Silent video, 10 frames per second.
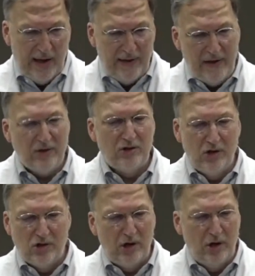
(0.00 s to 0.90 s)
And this
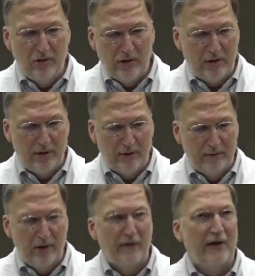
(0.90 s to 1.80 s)
just shows,
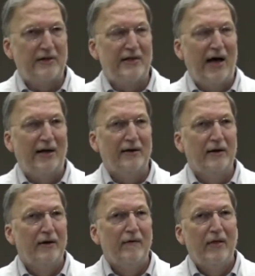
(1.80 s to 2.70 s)
that it's
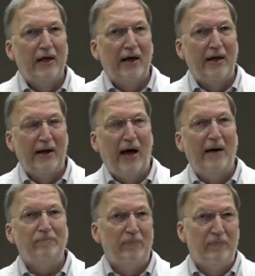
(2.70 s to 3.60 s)
not,
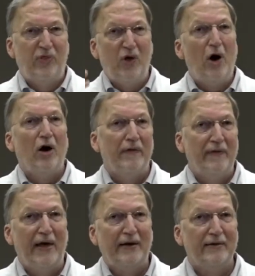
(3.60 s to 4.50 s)
I
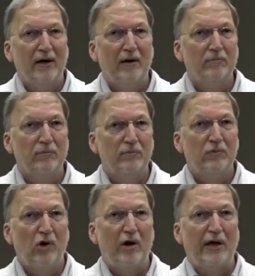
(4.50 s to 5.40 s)
thought that
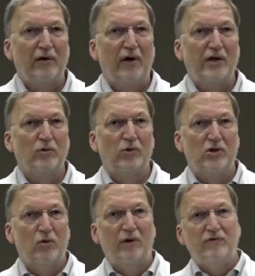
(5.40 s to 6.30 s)
cardiac arrest
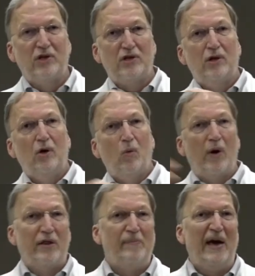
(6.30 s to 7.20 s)
was sort of just
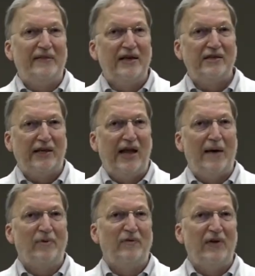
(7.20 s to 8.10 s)
one of the bad things that can
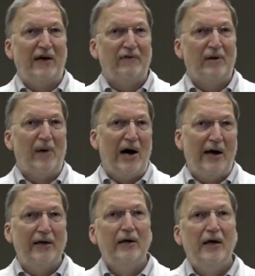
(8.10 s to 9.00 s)
happen if you have an
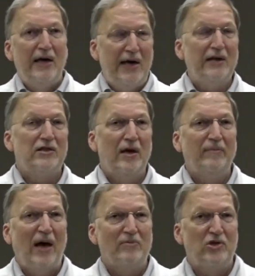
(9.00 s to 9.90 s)
MI, and it's
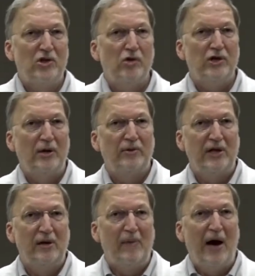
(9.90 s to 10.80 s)
sometimes associated with
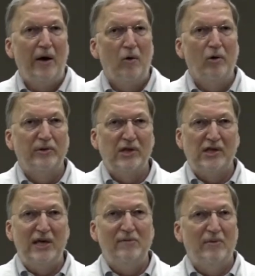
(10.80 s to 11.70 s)
an MI or with
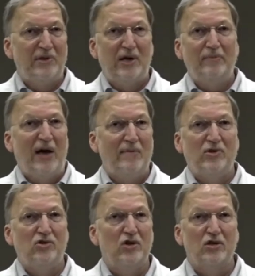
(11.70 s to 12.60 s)
ischemia, but sometimes
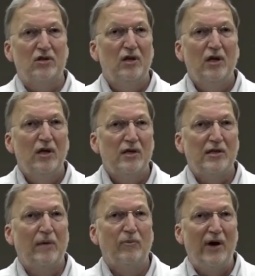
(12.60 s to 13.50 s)
it's just
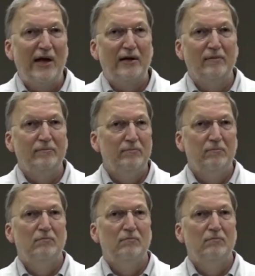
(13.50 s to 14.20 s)
some random